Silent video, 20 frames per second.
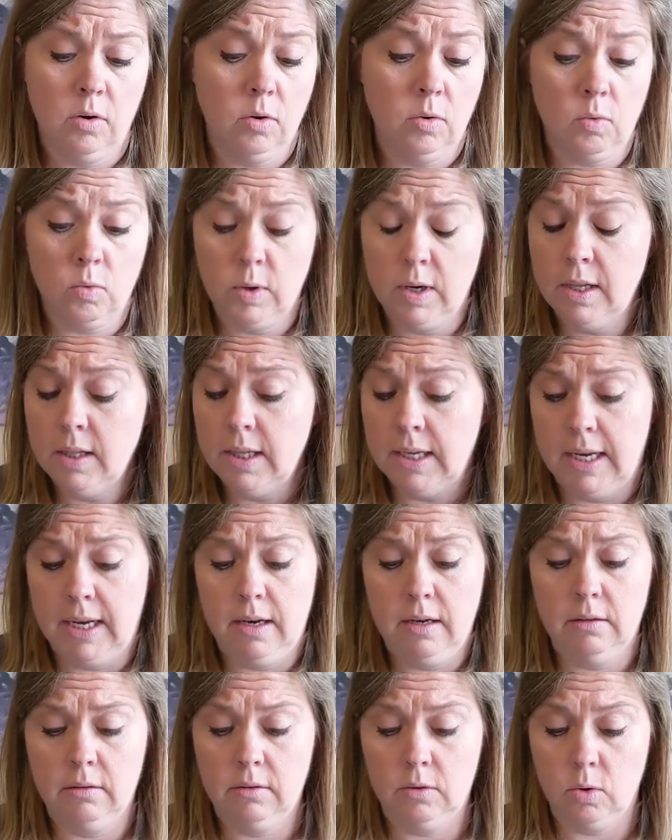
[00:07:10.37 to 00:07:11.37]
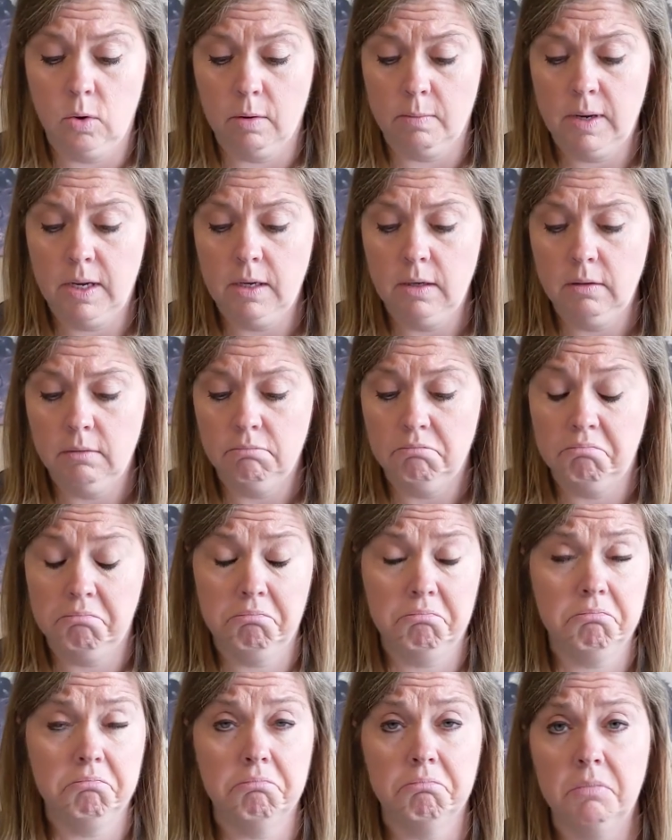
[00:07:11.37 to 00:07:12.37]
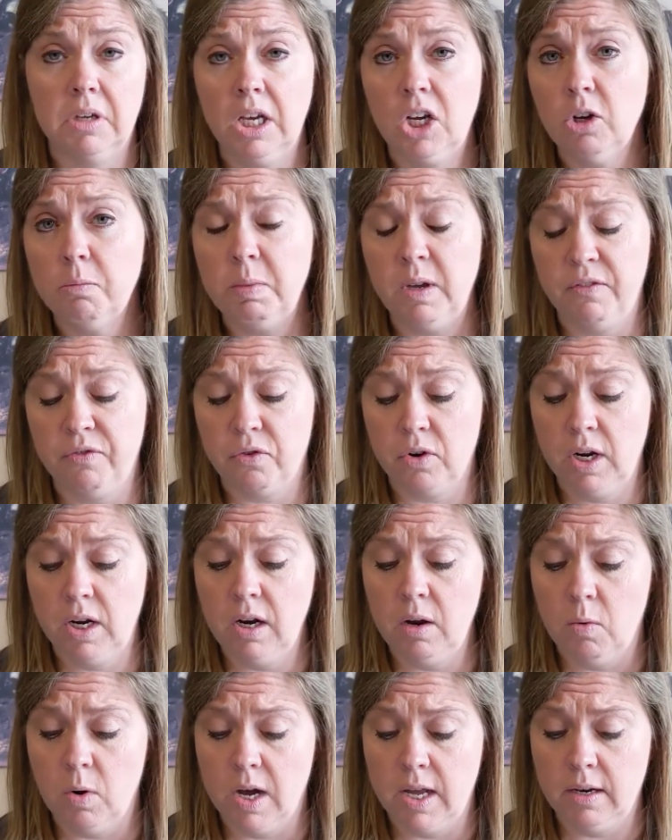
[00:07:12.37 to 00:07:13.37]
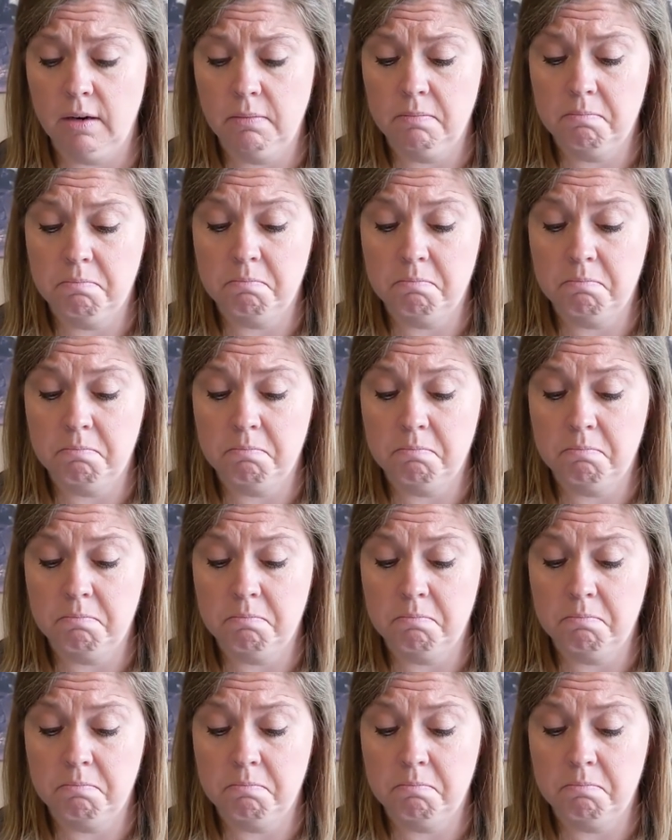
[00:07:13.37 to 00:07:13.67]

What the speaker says: Really, Norma? It could be for anyone.